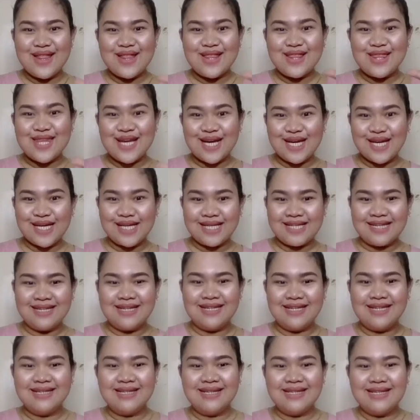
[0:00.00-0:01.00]
Third,
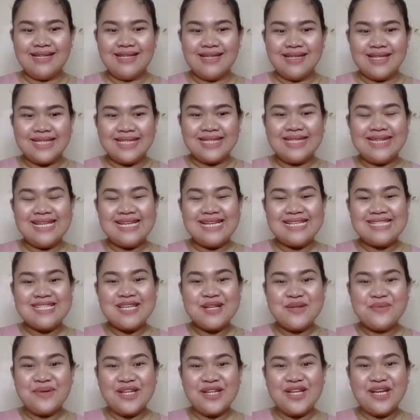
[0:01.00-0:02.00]

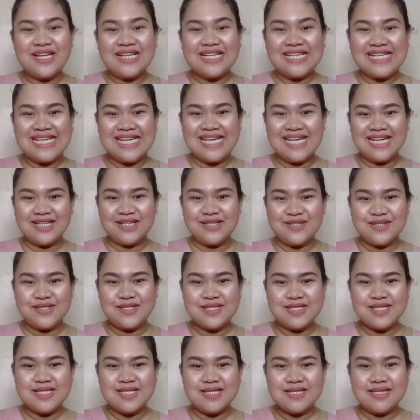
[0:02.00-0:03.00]
listen with your
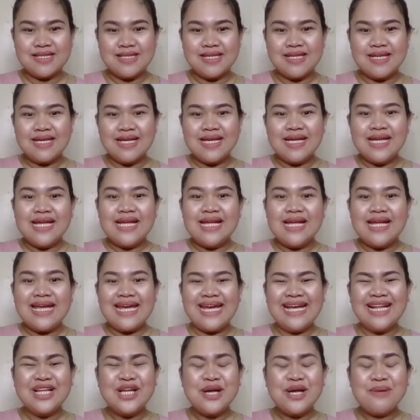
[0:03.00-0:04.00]
ears.
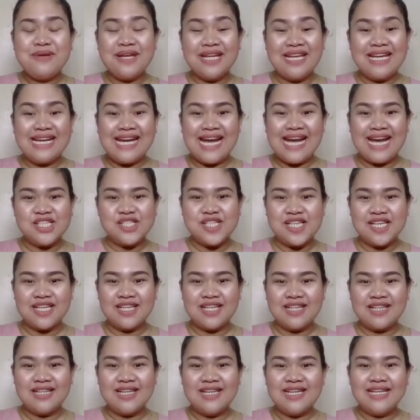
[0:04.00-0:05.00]
In
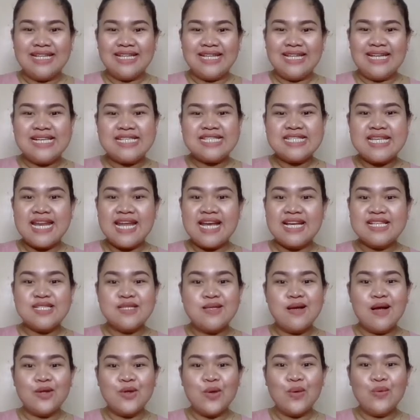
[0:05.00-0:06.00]
communication, listening is
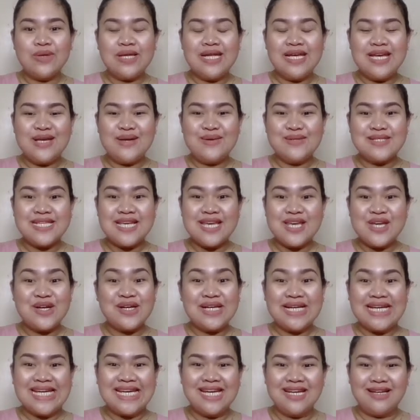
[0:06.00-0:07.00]
not only using your
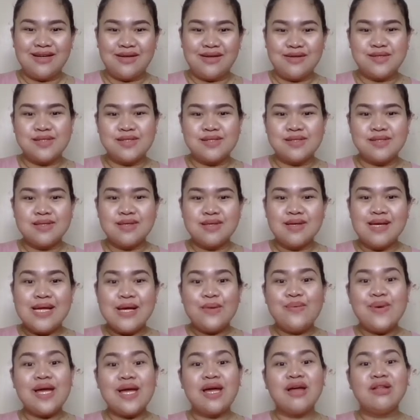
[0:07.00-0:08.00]
ears.
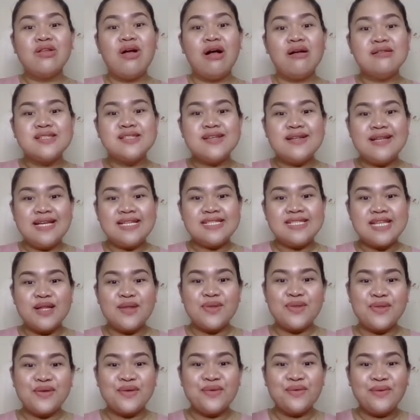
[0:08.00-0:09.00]
We could also listen
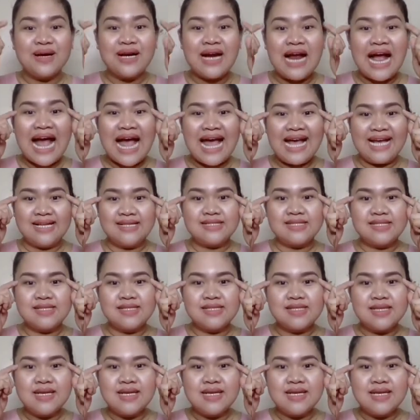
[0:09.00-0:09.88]
through our eyes